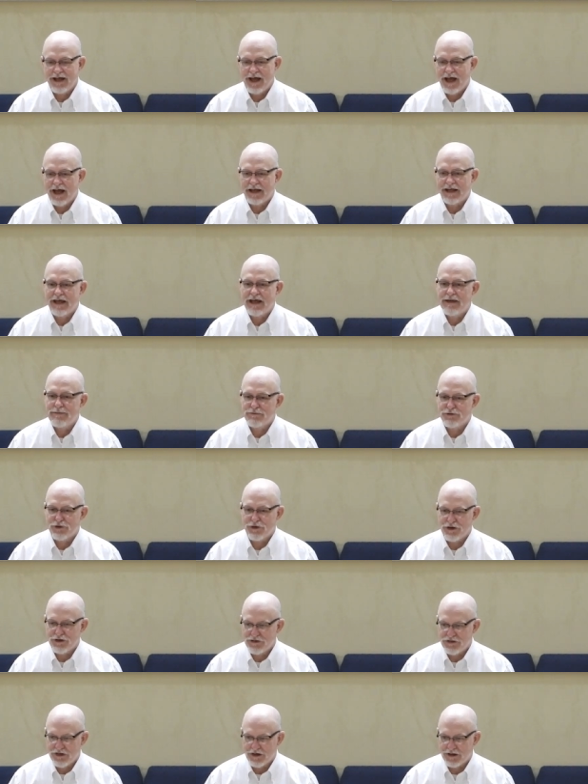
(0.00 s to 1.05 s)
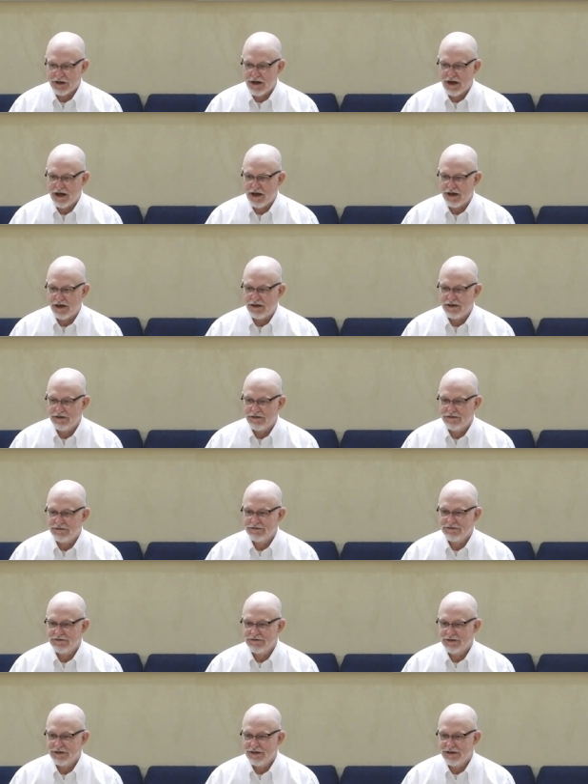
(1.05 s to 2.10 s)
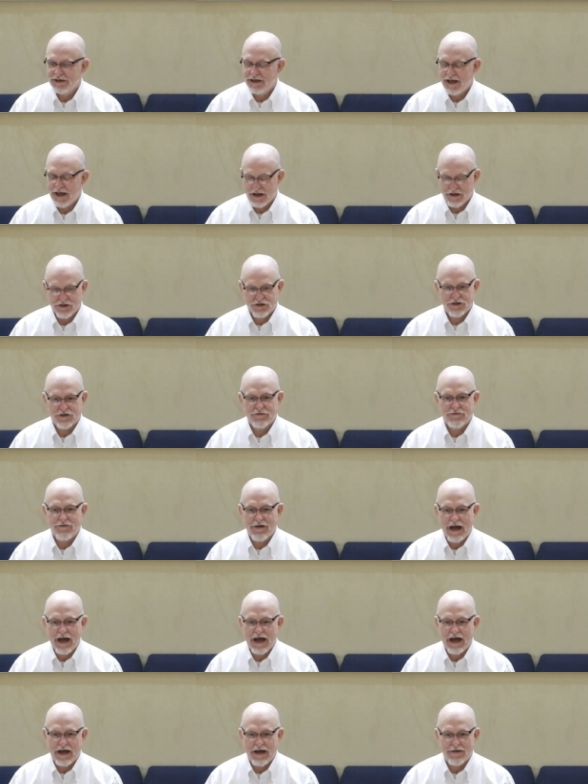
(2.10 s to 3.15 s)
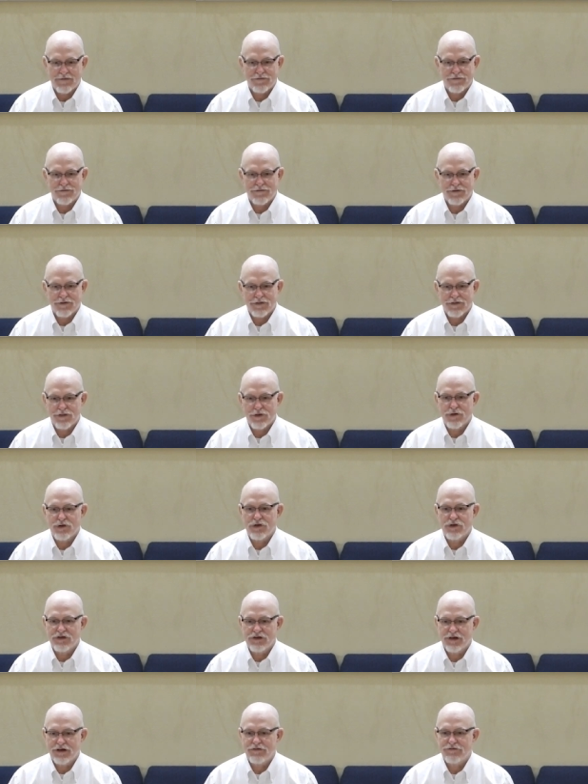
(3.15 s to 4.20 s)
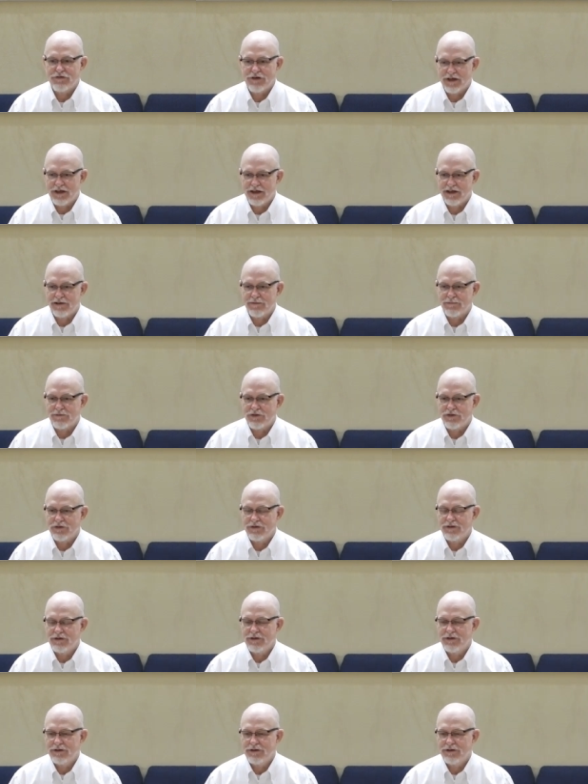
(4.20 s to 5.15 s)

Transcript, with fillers: and keep trusting God and survive through your tough times.